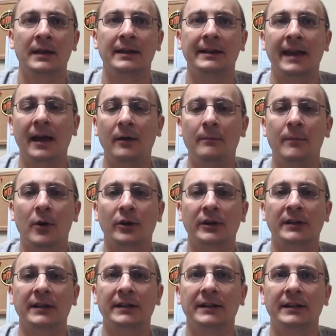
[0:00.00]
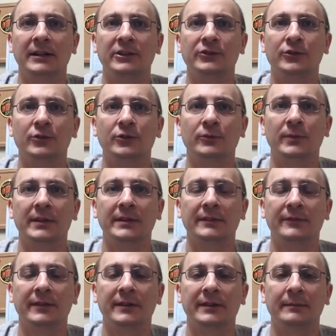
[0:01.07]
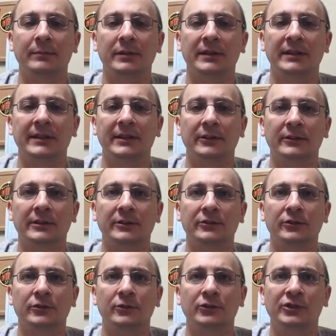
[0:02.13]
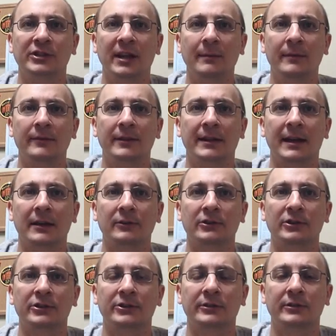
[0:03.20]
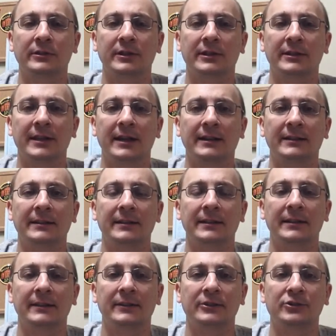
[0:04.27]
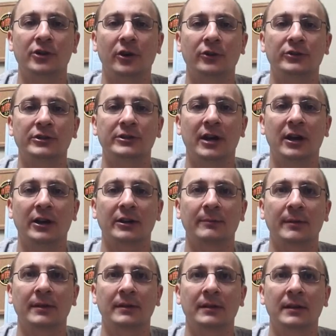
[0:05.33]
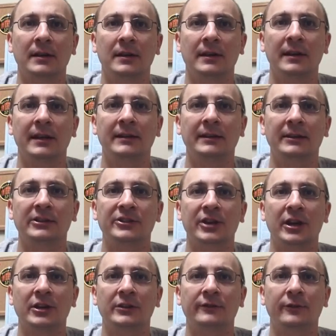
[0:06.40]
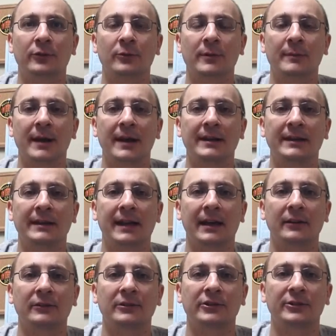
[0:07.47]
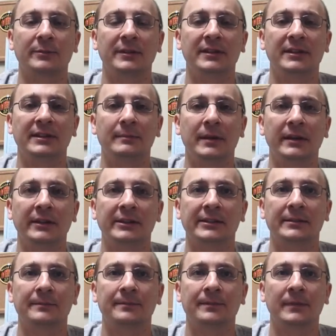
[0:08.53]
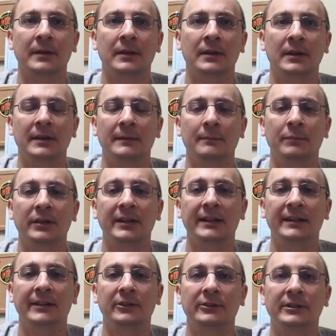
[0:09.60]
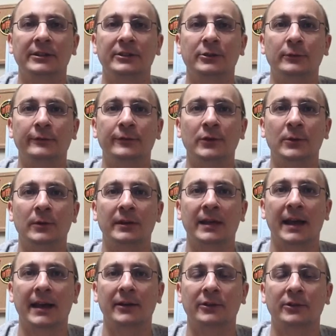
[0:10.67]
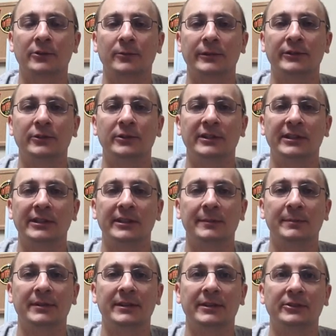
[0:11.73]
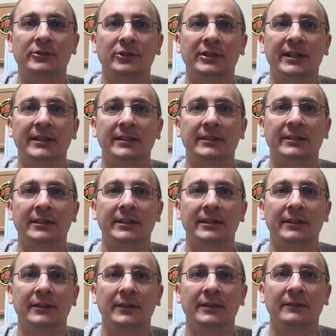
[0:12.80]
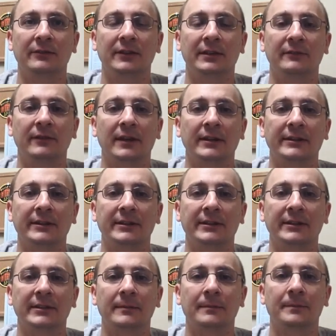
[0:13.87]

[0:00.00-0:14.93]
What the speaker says: Count bargaining is used when the defendant pleads guilty to some of the counts contained in the charging document in exchange for the remaining counts to be dismissed. Pleading guilty to fewer counts reduces the potential sentence the defendant faces.